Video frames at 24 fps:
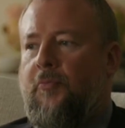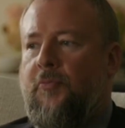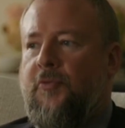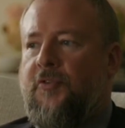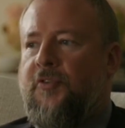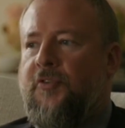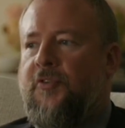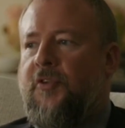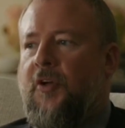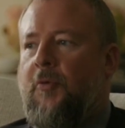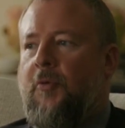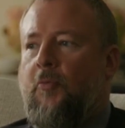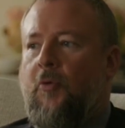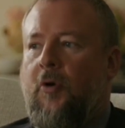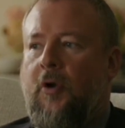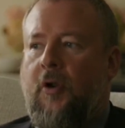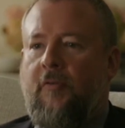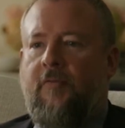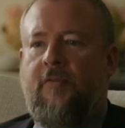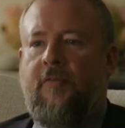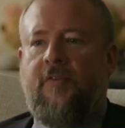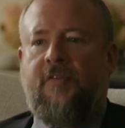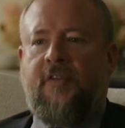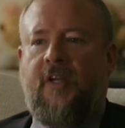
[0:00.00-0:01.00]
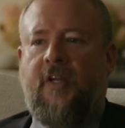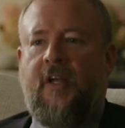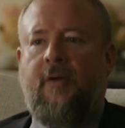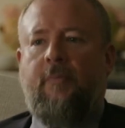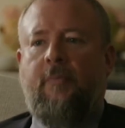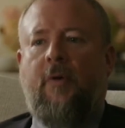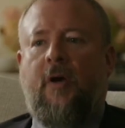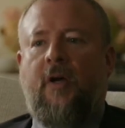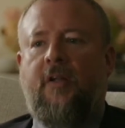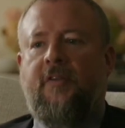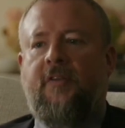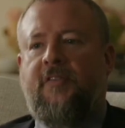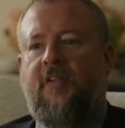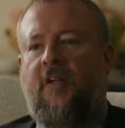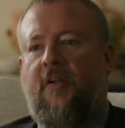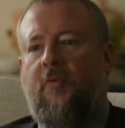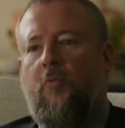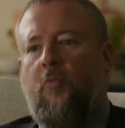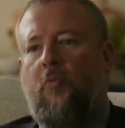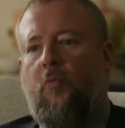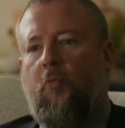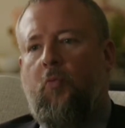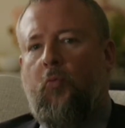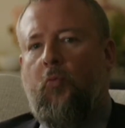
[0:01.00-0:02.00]
somewhat of the same mindset.
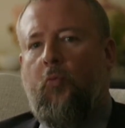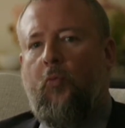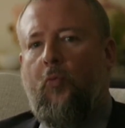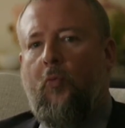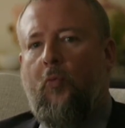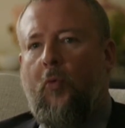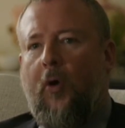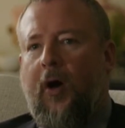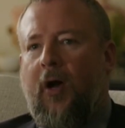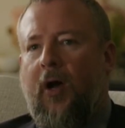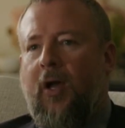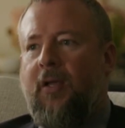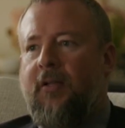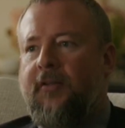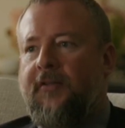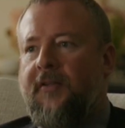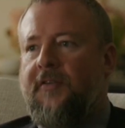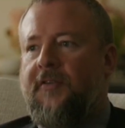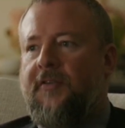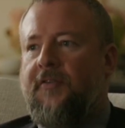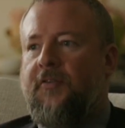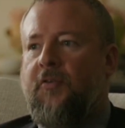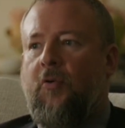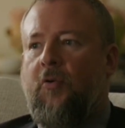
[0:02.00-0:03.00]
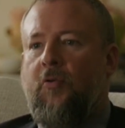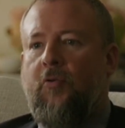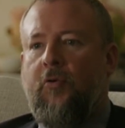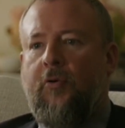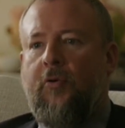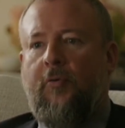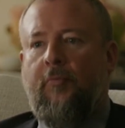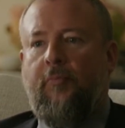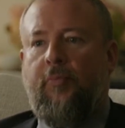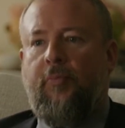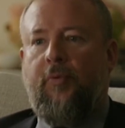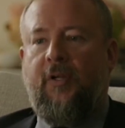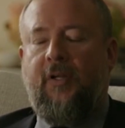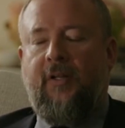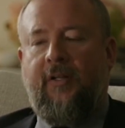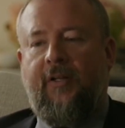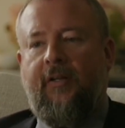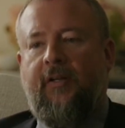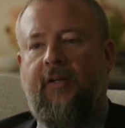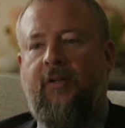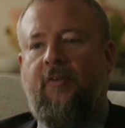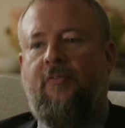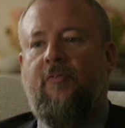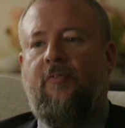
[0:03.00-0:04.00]
Why is it so
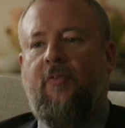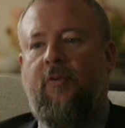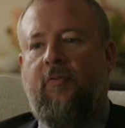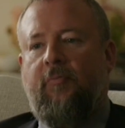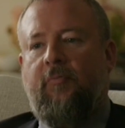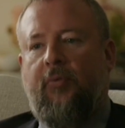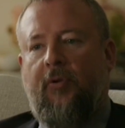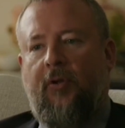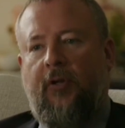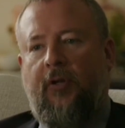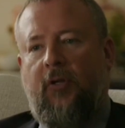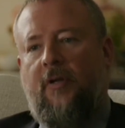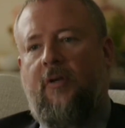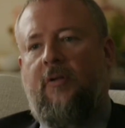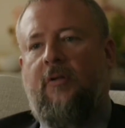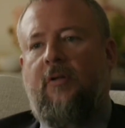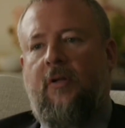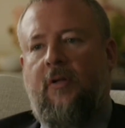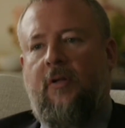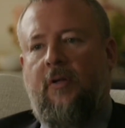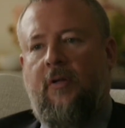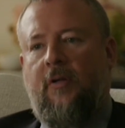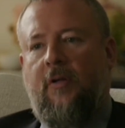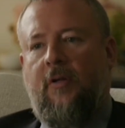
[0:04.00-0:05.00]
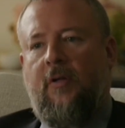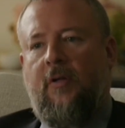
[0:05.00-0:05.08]
completely different politically?